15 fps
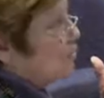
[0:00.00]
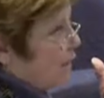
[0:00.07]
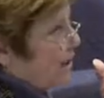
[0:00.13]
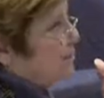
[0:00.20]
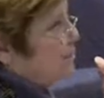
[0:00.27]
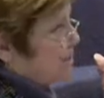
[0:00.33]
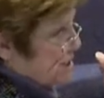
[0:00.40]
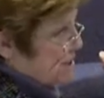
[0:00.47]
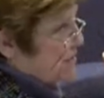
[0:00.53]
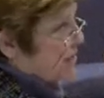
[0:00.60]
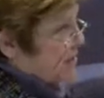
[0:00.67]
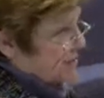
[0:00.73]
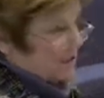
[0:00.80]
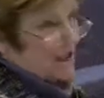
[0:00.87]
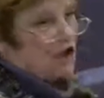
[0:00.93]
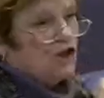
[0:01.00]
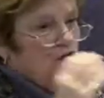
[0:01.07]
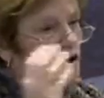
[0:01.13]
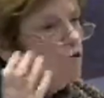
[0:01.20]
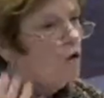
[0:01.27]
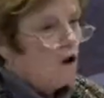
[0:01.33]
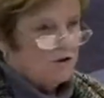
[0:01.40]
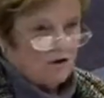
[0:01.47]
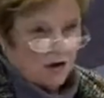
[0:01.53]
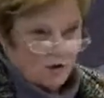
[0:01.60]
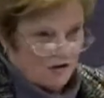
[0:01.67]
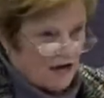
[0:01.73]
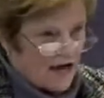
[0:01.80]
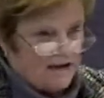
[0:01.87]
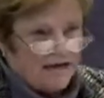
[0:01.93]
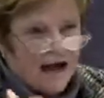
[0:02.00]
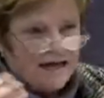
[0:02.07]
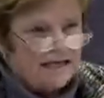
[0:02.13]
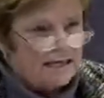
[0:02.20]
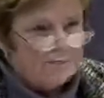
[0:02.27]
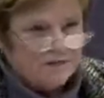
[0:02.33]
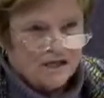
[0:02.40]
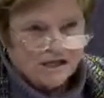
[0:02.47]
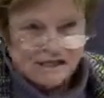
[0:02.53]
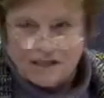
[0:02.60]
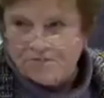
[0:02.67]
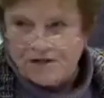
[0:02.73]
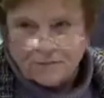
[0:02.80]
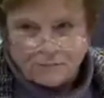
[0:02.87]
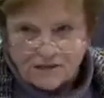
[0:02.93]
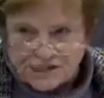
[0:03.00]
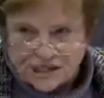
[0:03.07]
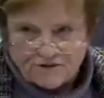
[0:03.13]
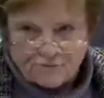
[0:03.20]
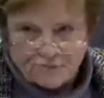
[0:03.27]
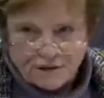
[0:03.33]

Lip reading: greater disability. You all know that. 90+ % of